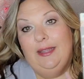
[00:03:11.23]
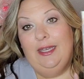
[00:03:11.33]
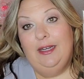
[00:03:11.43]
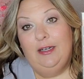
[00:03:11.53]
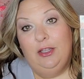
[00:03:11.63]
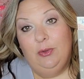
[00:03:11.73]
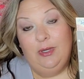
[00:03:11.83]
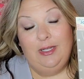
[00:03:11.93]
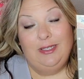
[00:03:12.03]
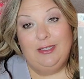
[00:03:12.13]
They had another
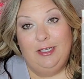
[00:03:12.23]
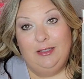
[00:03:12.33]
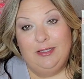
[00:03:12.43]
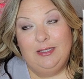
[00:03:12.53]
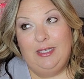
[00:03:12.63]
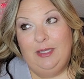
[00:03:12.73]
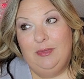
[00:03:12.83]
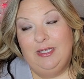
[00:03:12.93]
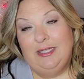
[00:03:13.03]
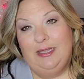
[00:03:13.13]
one in this color scheme
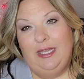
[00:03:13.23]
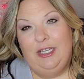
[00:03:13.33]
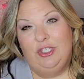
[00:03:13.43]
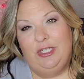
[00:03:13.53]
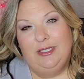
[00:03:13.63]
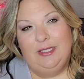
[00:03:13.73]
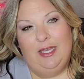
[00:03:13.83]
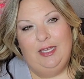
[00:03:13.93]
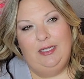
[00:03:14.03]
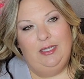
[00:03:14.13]
that said like she
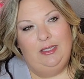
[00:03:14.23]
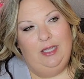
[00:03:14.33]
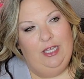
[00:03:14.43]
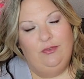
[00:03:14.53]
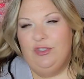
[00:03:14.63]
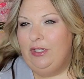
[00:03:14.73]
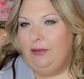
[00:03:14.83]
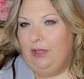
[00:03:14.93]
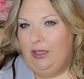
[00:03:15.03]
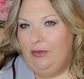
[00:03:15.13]
designed a life she
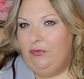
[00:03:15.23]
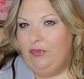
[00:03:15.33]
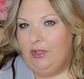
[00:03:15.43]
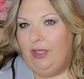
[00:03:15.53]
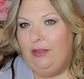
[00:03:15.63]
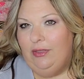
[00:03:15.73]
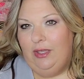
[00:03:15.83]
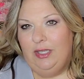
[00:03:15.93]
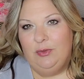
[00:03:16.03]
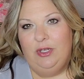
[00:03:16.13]
loved, I
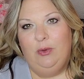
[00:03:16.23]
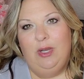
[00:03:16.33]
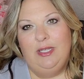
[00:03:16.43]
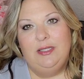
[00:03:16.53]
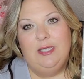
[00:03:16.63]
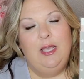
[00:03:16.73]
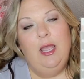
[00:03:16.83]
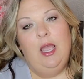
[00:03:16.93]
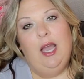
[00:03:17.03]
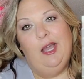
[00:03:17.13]
think is what it was,
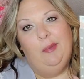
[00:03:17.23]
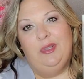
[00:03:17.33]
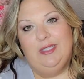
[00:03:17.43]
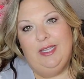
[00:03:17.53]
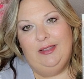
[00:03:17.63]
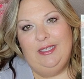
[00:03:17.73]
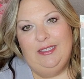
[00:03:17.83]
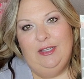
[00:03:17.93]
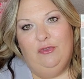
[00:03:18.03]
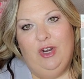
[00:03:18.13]
um, but slightly
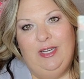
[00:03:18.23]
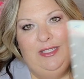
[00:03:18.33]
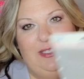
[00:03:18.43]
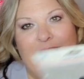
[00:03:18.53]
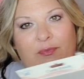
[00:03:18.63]
different.